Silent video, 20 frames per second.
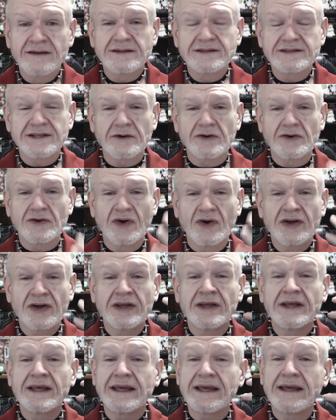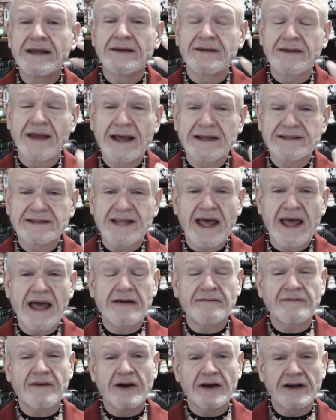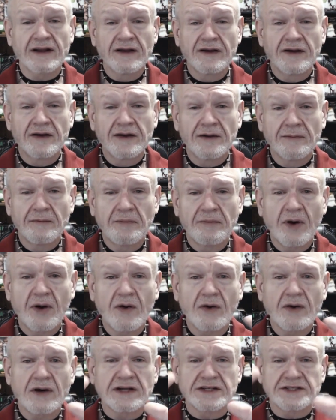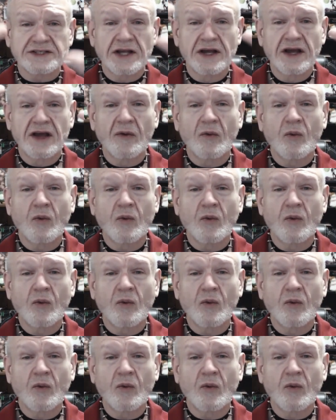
So it takes effort, push.